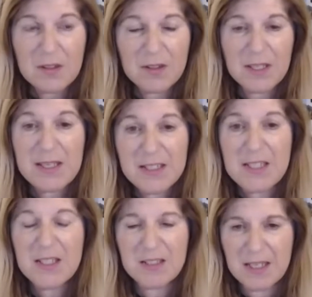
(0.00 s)
They
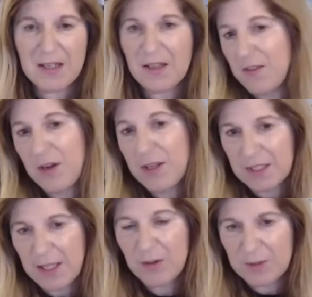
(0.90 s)
see this data and they're held
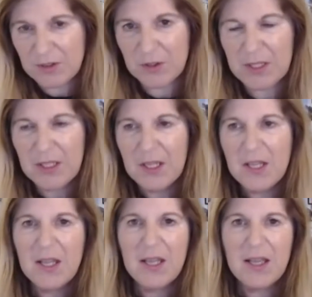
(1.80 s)
accountable to it.
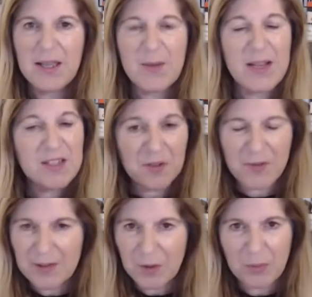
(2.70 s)
Um, it has to
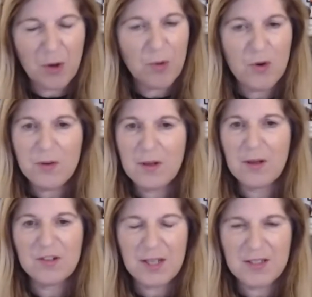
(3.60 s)
affect their promo
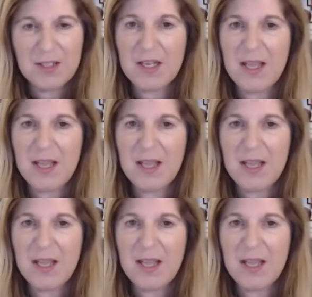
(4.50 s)
chances.